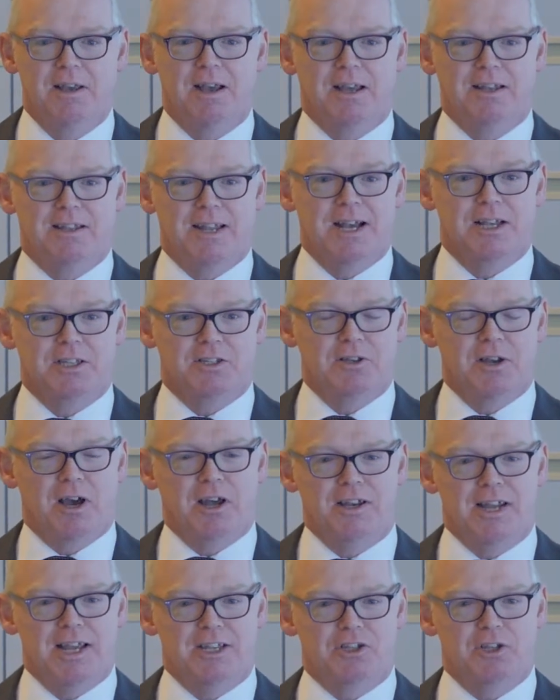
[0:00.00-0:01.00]
And that's,
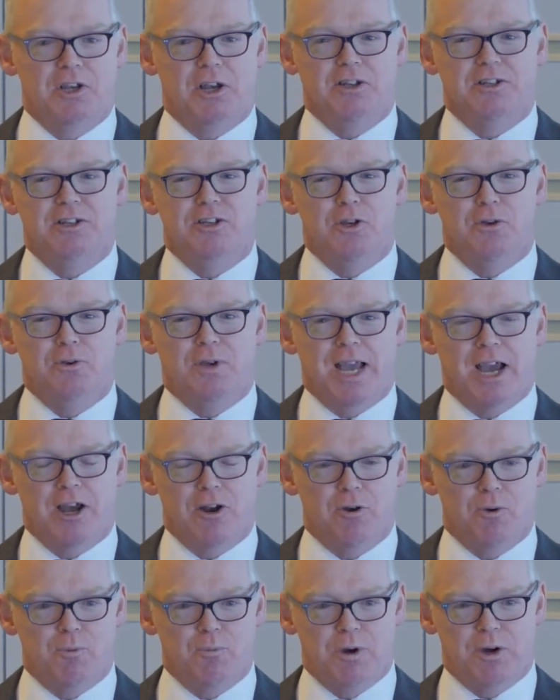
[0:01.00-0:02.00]
unless you
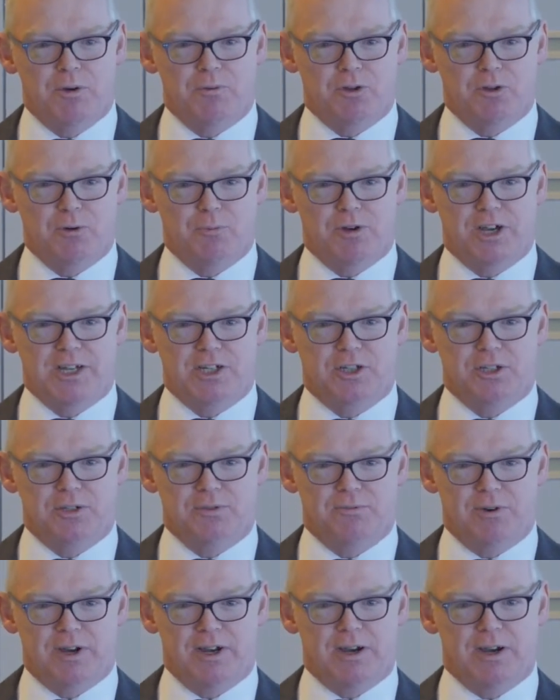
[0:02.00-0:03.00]
cannot work with your patients
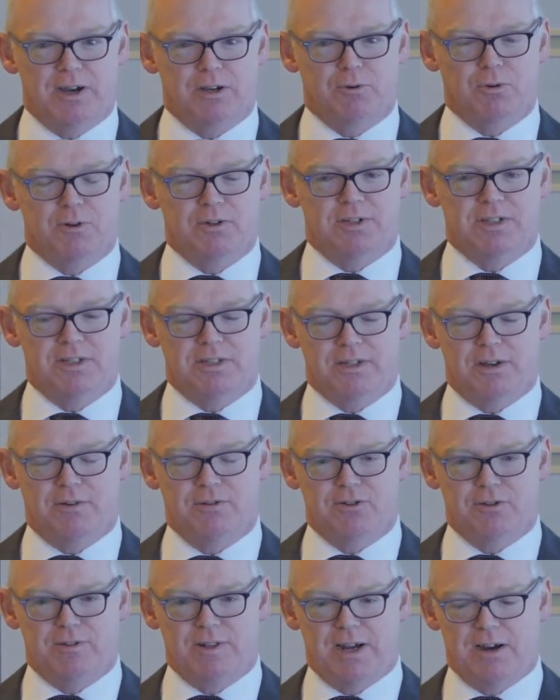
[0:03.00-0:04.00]
to provide a high-quality
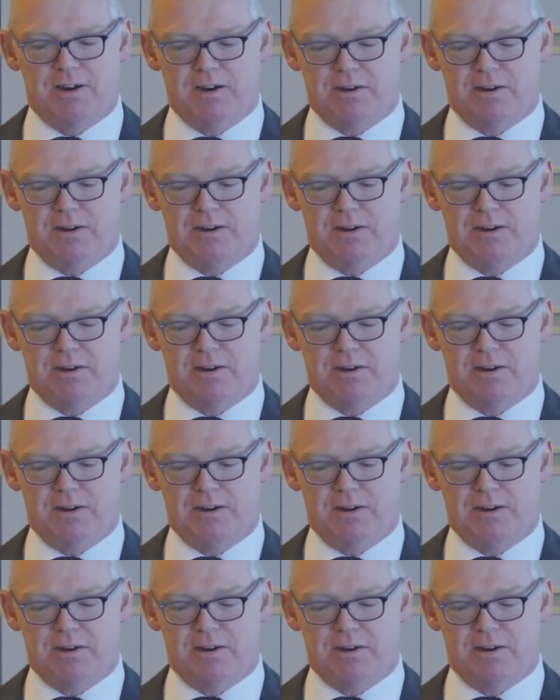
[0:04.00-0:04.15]
service without